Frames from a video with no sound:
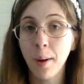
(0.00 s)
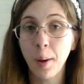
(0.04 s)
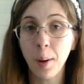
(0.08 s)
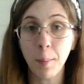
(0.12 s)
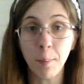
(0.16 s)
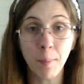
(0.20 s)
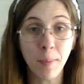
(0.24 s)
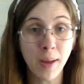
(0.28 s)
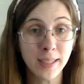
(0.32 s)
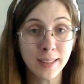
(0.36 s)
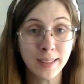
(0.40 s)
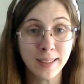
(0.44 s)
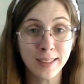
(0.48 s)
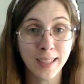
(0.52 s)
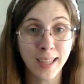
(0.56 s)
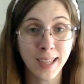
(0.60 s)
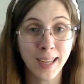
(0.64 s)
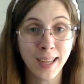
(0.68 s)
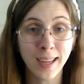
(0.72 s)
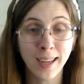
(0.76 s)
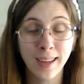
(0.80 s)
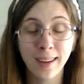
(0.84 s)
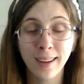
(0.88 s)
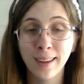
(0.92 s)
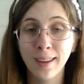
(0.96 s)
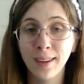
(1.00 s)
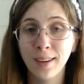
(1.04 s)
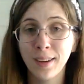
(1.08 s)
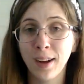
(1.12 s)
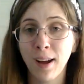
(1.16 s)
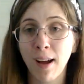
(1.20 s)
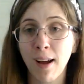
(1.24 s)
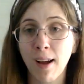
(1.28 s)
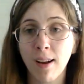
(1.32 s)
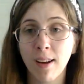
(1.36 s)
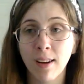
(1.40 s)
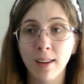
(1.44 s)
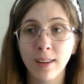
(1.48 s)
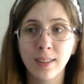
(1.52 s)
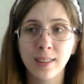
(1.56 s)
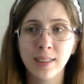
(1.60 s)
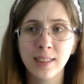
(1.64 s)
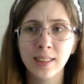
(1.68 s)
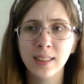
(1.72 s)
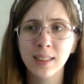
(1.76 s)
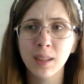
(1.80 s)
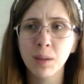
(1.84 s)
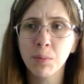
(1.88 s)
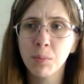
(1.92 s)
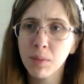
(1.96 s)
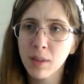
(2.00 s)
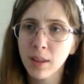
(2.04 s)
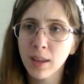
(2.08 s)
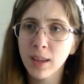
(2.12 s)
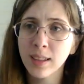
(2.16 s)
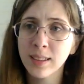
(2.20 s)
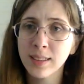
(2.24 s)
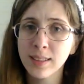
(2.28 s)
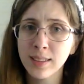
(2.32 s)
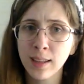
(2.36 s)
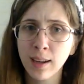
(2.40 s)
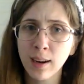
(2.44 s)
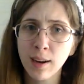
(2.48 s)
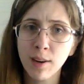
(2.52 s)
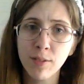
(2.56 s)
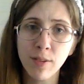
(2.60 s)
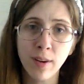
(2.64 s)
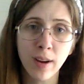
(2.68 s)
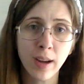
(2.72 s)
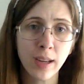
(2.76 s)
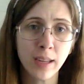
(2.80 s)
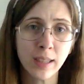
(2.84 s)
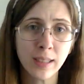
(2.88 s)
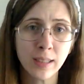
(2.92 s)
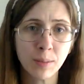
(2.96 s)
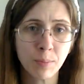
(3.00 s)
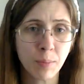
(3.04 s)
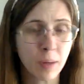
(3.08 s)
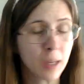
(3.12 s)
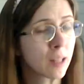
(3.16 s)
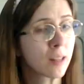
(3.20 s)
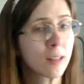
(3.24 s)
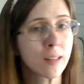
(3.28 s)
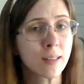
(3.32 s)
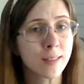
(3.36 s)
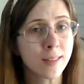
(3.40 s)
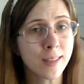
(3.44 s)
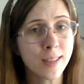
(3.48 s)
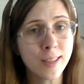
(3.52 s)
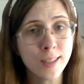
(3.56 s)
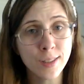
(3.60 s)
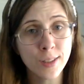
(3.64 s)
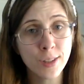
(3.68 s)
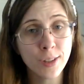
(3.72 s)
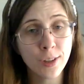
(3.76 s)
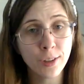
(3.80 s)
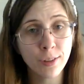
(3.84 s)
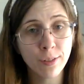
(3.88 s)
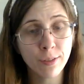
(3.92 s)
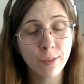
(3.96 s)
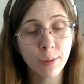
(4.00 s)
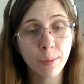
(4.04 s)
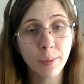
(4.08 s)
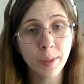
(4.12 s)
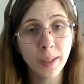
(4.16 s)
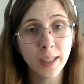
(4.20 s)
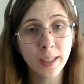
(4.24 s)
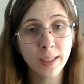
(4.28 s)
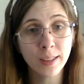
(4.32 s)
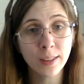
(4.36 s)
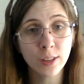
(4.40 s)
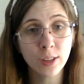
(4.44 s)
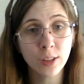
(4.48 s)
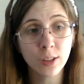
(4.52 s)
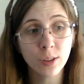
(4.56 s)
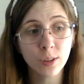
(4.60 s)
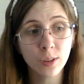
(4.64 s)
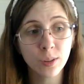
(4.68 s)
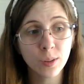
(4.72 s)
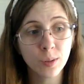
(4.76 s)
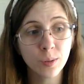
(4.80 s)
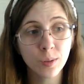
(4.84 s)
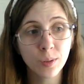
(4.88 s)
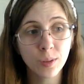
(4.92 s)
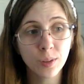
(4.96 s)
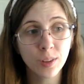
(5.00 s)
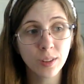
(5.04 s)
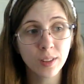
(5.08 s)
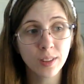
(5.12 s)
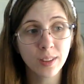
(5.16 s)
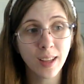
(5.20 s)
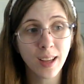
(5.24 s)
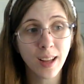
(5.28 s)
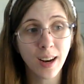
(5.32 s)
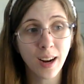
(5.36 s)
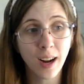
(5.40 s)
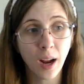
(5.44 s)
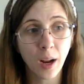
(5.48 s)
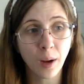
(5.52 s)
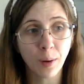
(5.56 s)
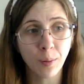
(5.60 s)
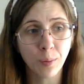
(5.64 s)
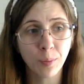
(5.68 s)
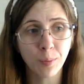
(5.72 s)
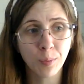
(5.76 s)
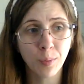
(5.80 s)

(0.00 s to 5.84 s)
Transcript: mending, uh, some things that I find to make this easier for me to do that I